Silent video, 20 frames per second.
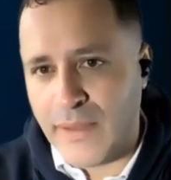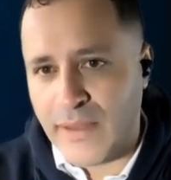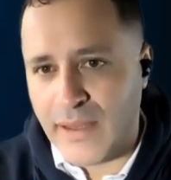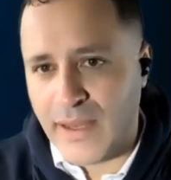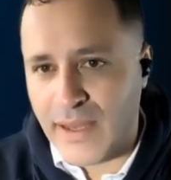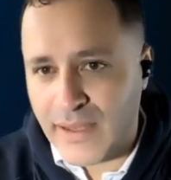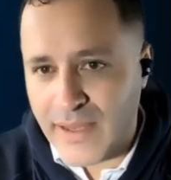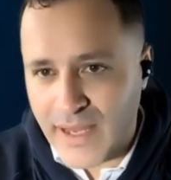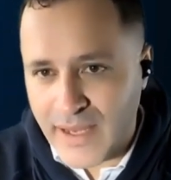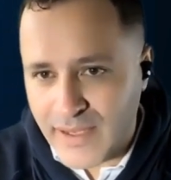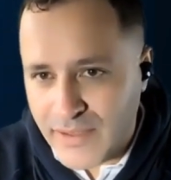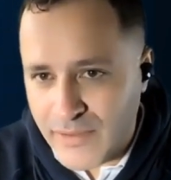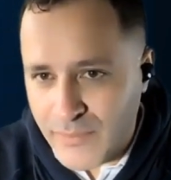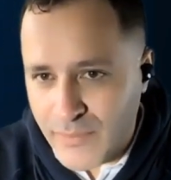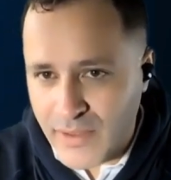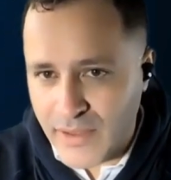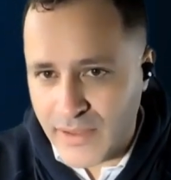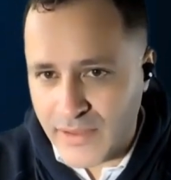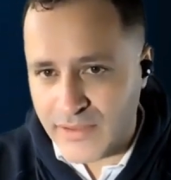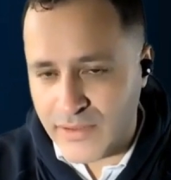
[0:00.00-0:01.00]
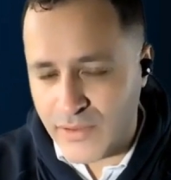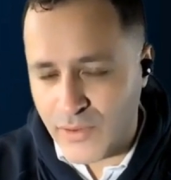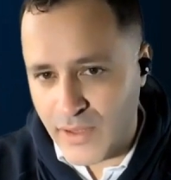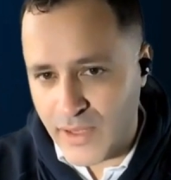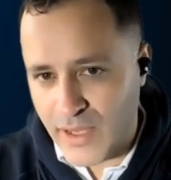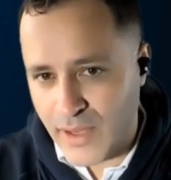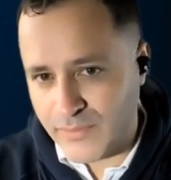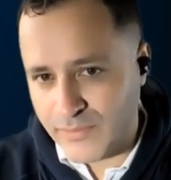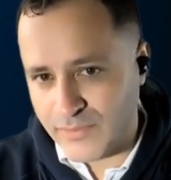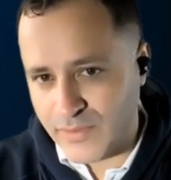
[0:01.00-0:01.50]
And that experience thought
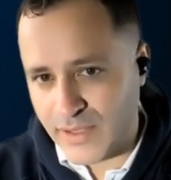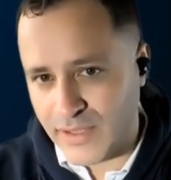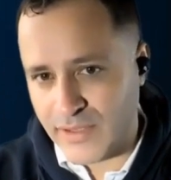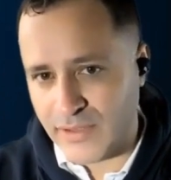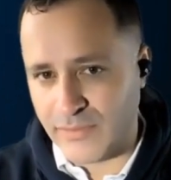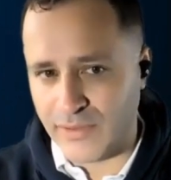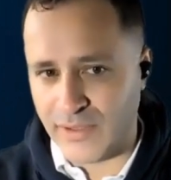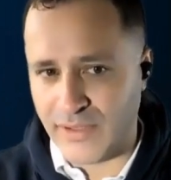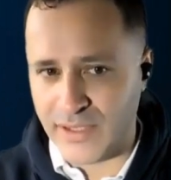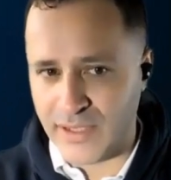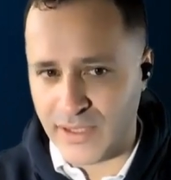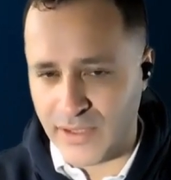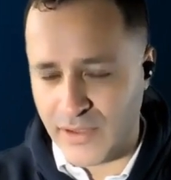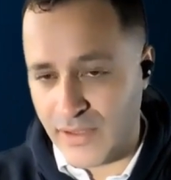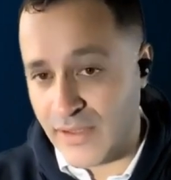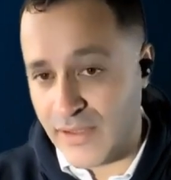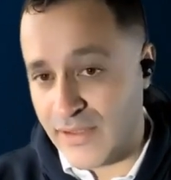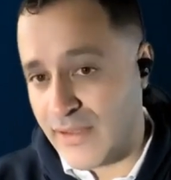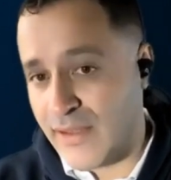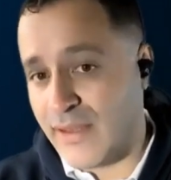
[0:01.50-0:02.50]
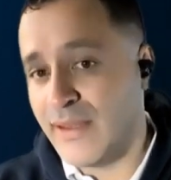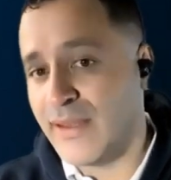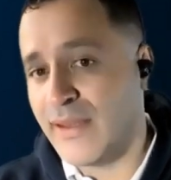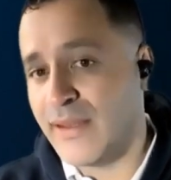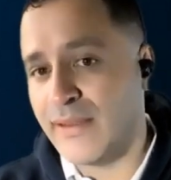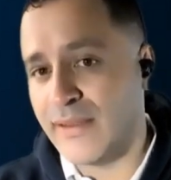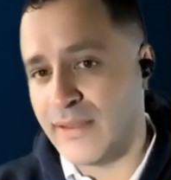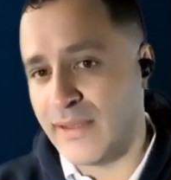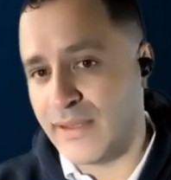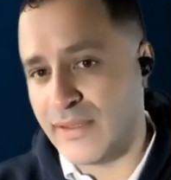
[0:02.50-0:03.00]
out for each of the stages
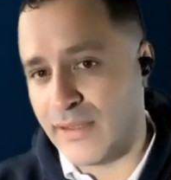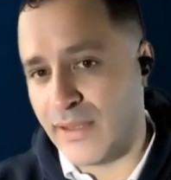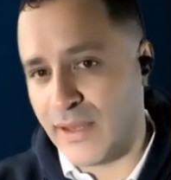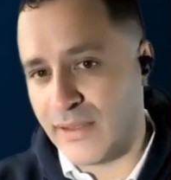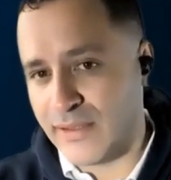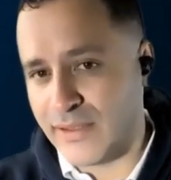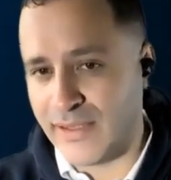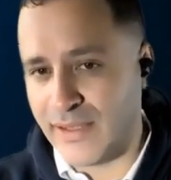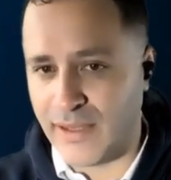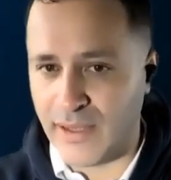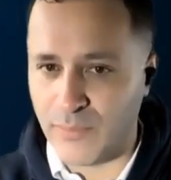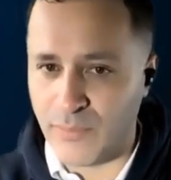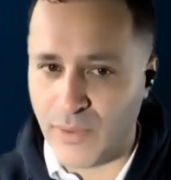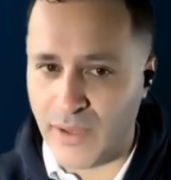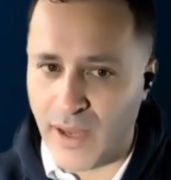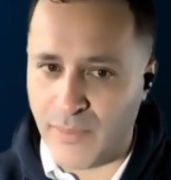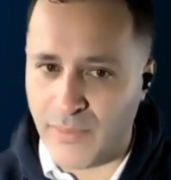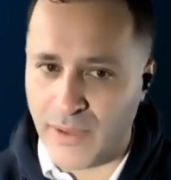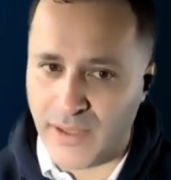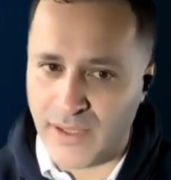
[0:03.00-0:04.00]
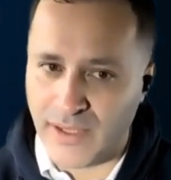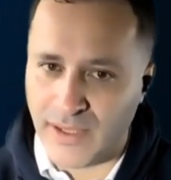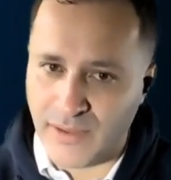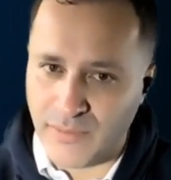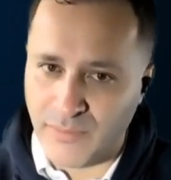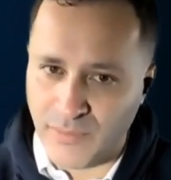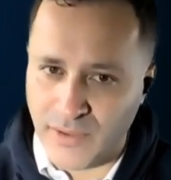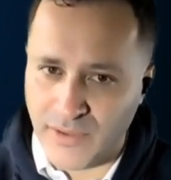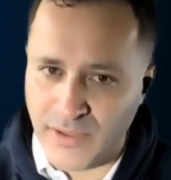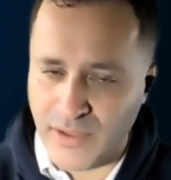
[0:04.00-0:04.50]
is not the same when I'm a lead
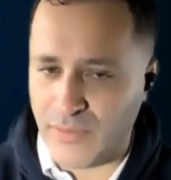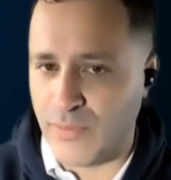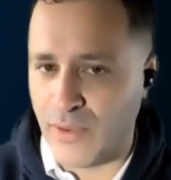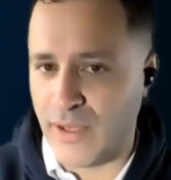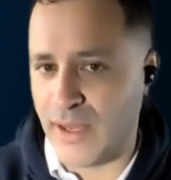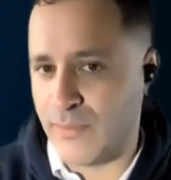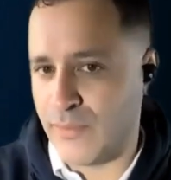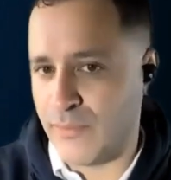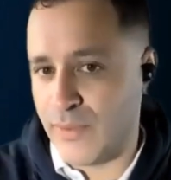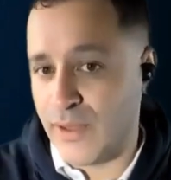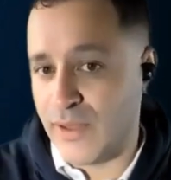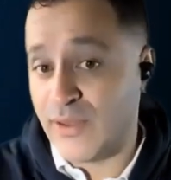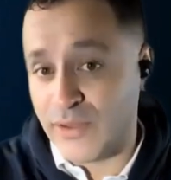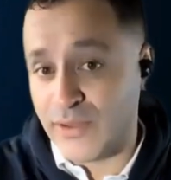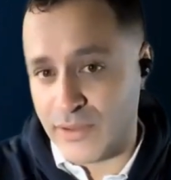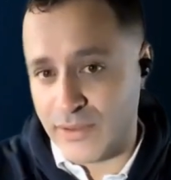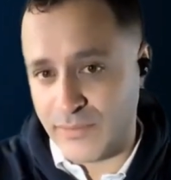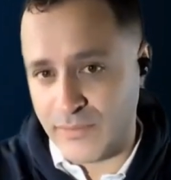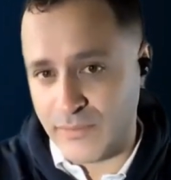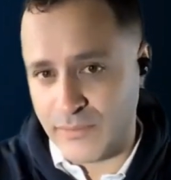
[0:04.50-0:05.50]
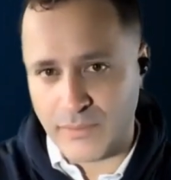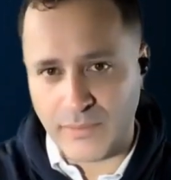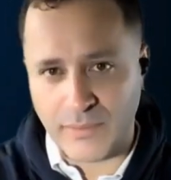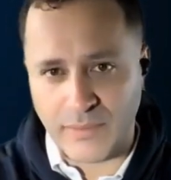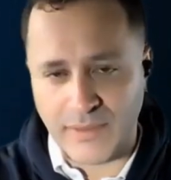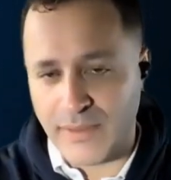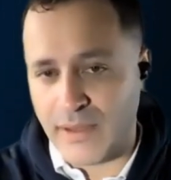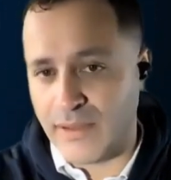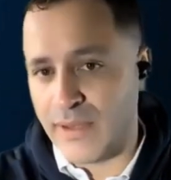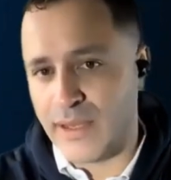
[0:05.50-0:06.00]
versus when I'm a partner.
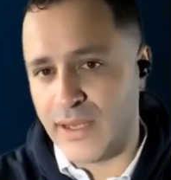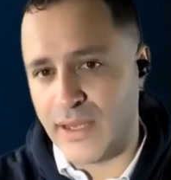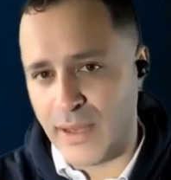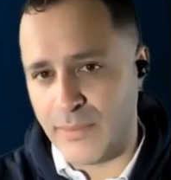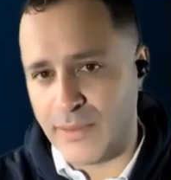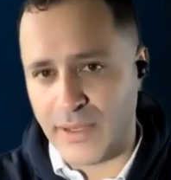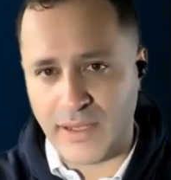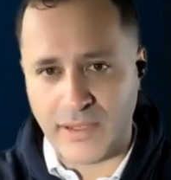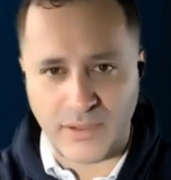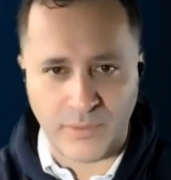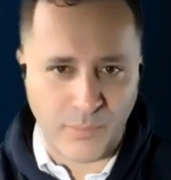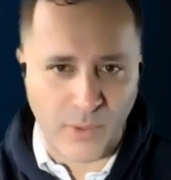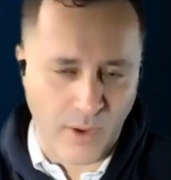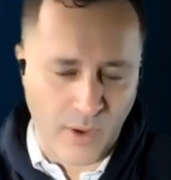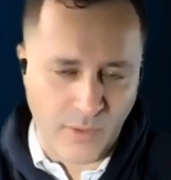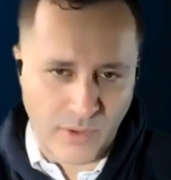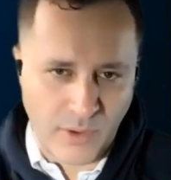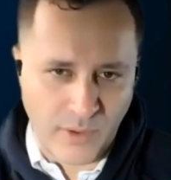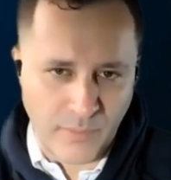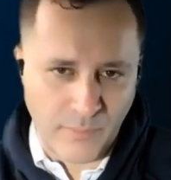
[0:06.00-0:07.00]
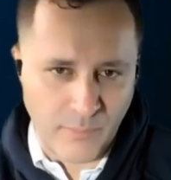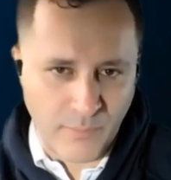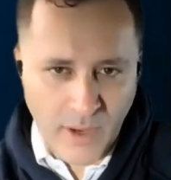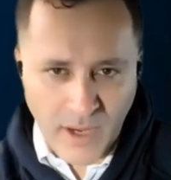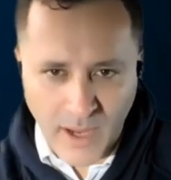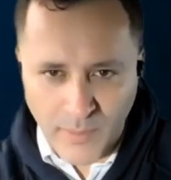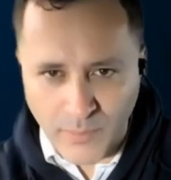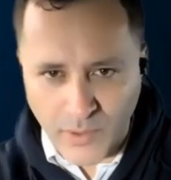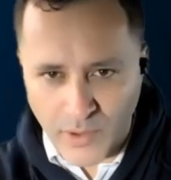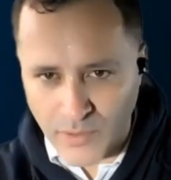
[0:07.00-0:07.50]
If I come in as a partner, my
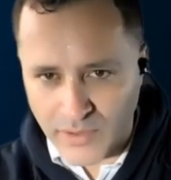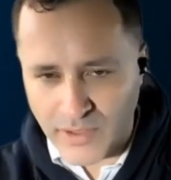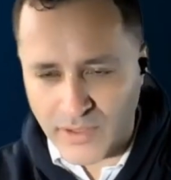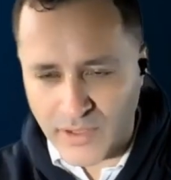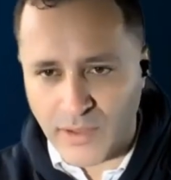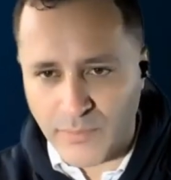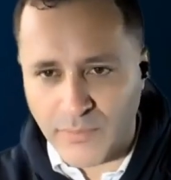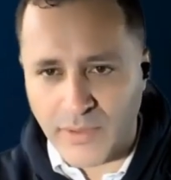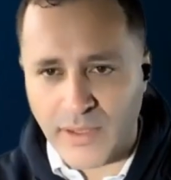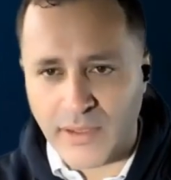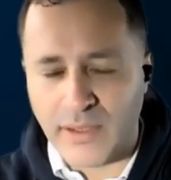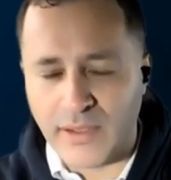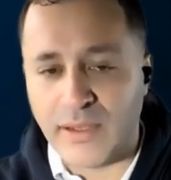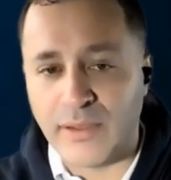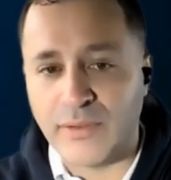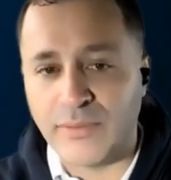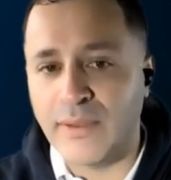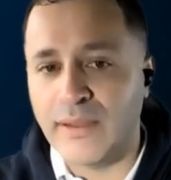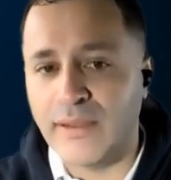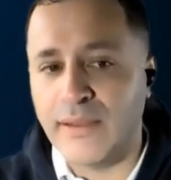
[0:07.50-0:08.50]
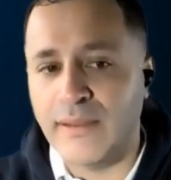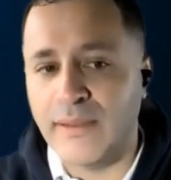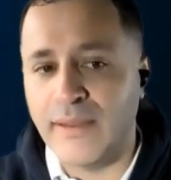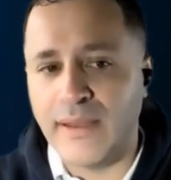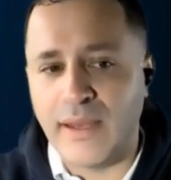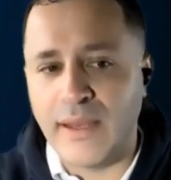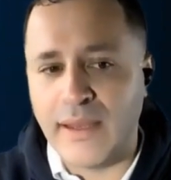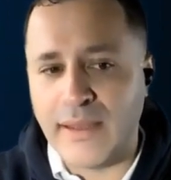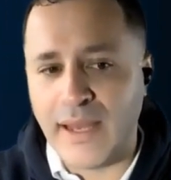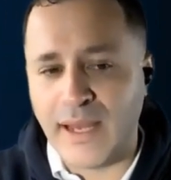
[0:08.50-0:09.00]
approach is completely different.
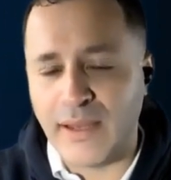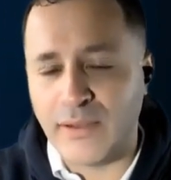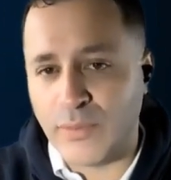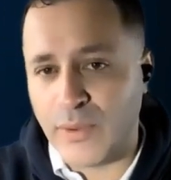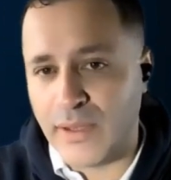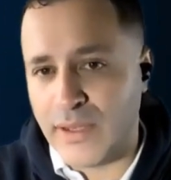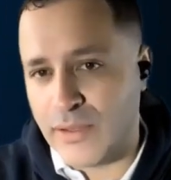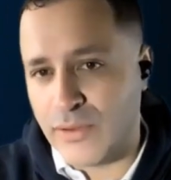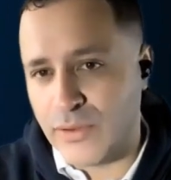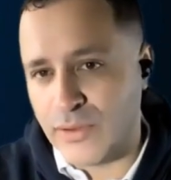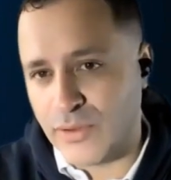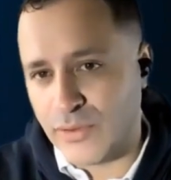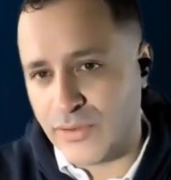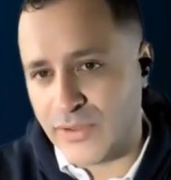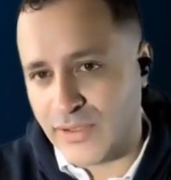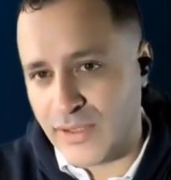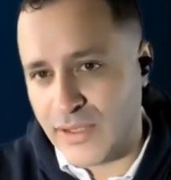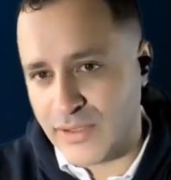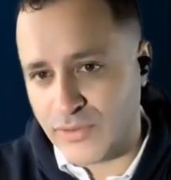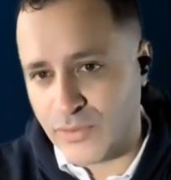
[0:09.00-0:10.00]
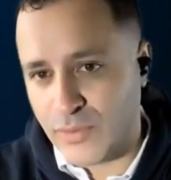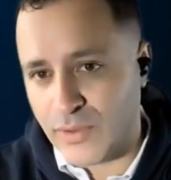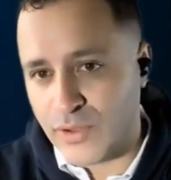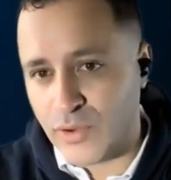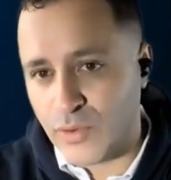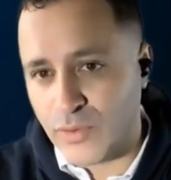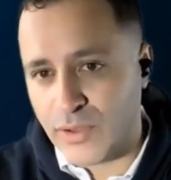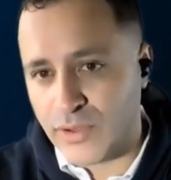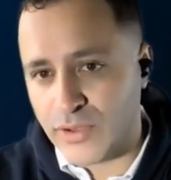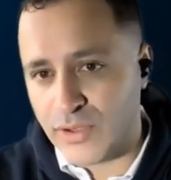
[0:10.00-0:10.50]
And that's what introduces us to a
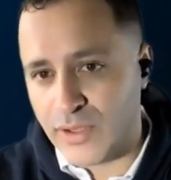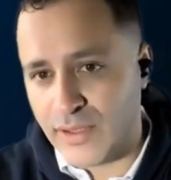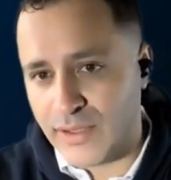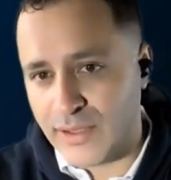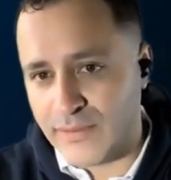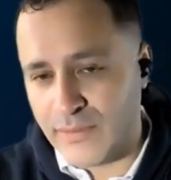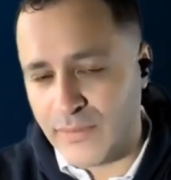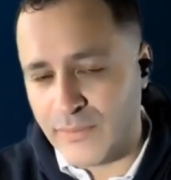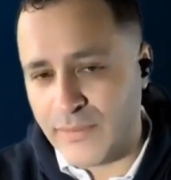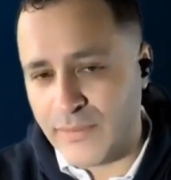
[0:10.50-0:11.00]
donor journey,